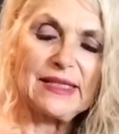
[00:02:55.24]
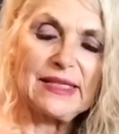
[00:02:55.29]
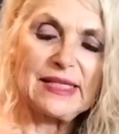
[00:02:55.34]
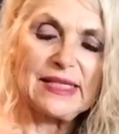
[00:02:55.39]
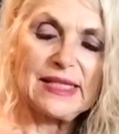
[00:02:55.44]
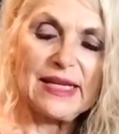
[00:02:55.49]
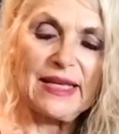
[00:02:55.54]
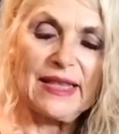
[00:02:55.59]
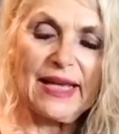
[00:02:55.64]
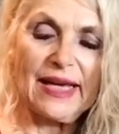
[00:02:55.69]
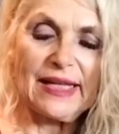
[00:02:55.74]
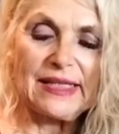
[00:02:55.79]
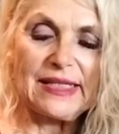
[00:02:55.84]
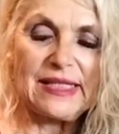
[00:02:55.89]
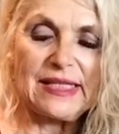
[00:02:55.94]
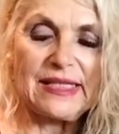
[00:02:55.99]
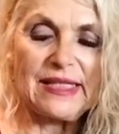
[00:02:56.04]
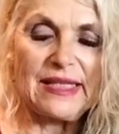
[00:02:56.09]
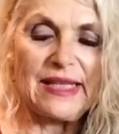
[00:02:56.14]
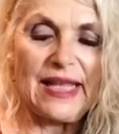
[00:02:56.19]
So
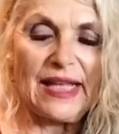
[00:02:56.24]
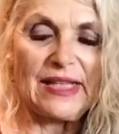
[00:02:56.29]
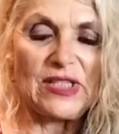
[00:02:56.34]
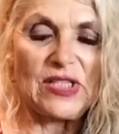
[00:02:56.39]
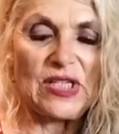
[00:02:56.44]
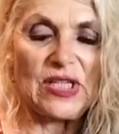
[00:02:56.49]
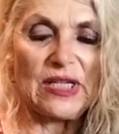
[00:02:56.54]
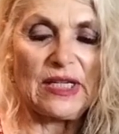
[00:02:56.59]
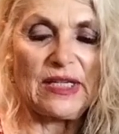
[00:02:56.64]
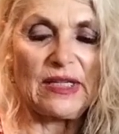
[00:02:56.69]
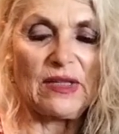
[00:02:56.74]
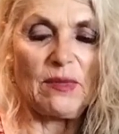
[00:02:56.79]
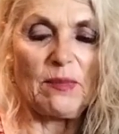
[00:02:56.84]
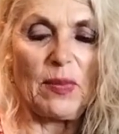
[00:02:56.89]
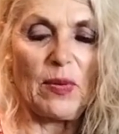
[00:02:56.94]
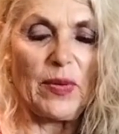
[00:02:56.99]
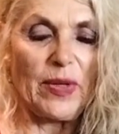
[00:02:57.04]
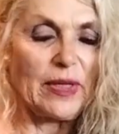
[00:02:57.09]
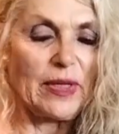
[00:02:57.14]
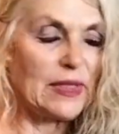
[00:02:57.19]
that's your little
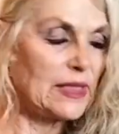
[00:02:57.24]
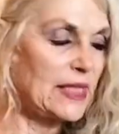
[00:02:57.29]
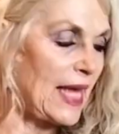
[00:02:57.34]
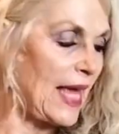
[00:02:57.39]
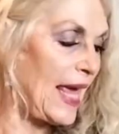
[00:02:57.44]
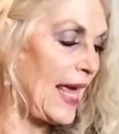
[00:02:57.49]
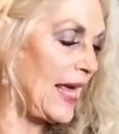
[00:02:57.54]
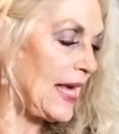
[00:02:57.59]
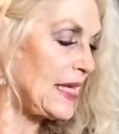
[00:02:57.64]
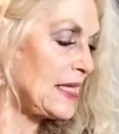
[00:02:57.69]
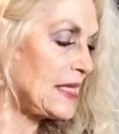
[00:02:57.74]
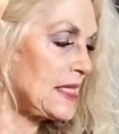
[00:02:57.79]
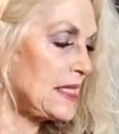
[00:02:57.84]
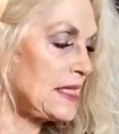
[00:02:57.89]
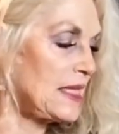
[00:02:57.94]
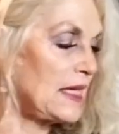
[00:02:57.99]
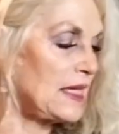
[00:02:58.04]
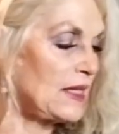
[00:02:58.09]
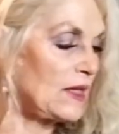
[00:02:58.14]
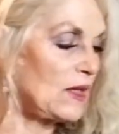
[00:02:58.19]
boiled
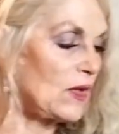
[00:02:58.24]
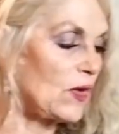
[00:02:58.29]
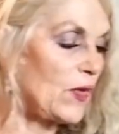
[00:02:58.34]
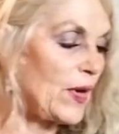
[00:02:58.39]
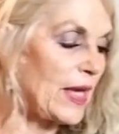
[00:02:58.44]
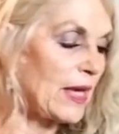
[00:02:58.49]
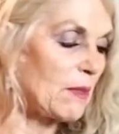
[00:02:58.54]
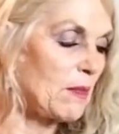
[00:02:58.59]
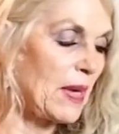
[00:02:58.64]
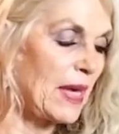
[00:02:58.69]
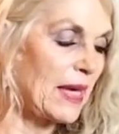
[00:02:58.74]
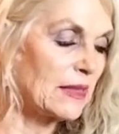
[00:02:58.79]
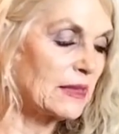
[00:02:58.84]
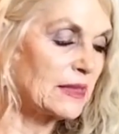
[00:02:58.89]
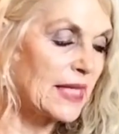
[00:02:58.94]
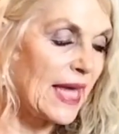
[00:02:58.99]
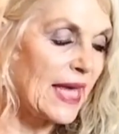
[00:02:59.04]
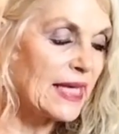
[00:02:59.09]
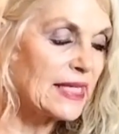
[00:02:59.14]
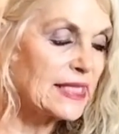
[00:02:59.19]
eggs, your little quick pickled
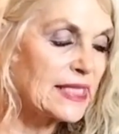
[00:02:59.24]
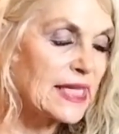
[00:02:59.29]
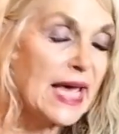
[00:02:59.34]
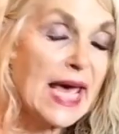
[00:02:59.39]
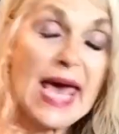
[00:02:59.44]
eggs.